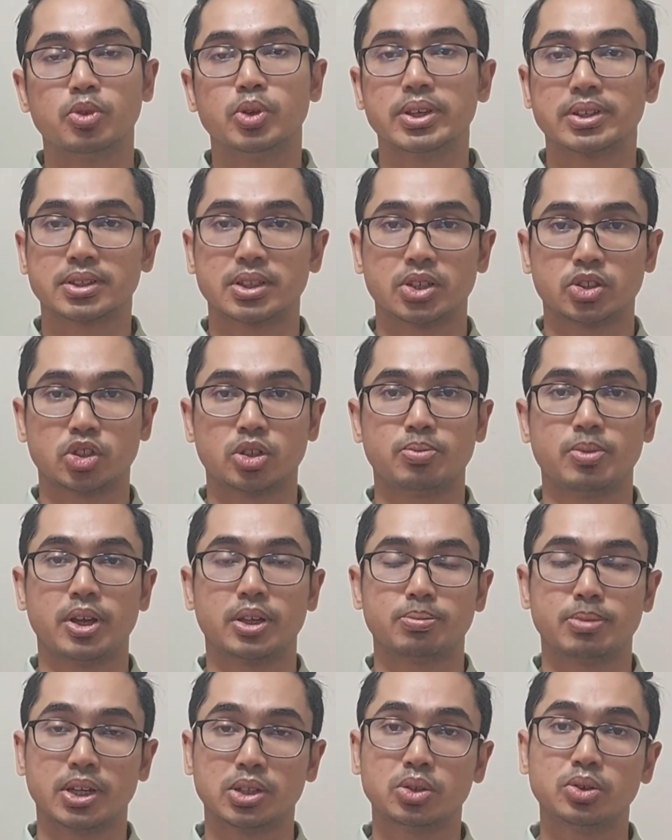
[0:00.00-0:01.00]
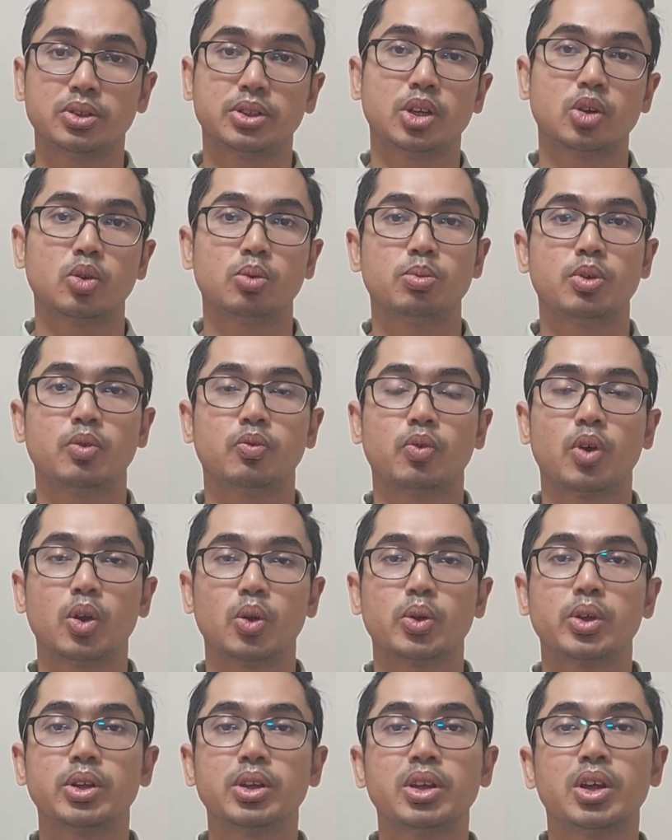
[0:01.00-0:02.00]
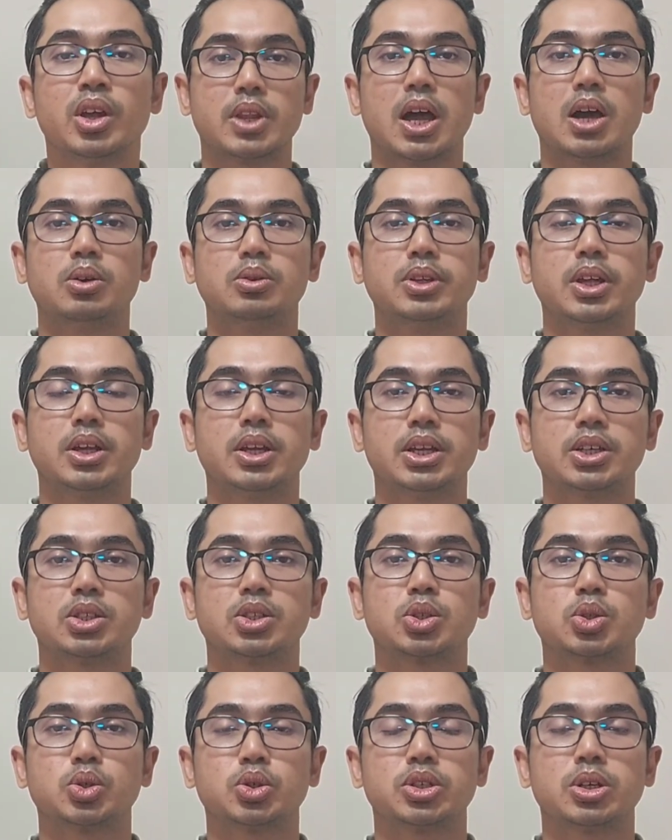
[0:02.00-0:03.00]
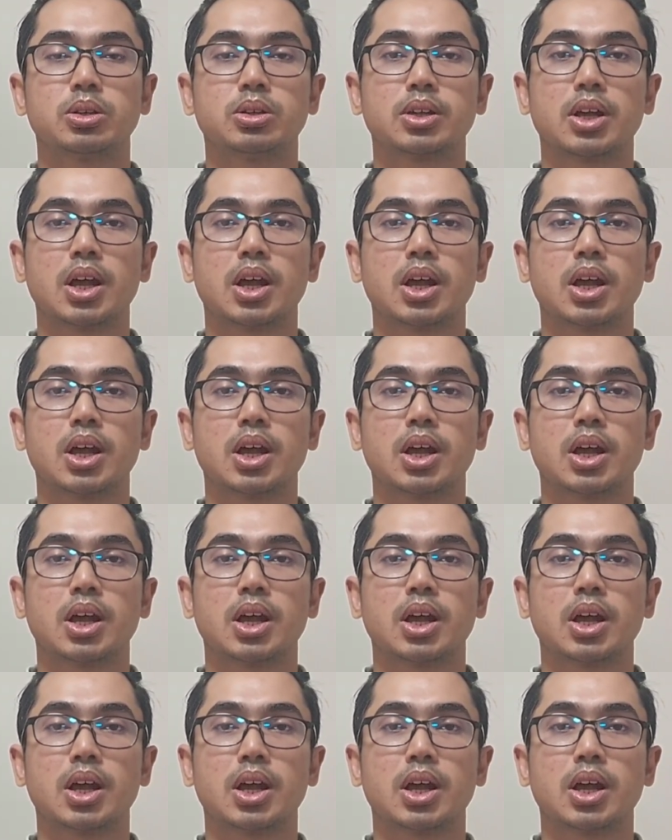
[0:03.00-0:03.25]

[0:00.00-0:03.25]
escalation method they will be following? Now the next question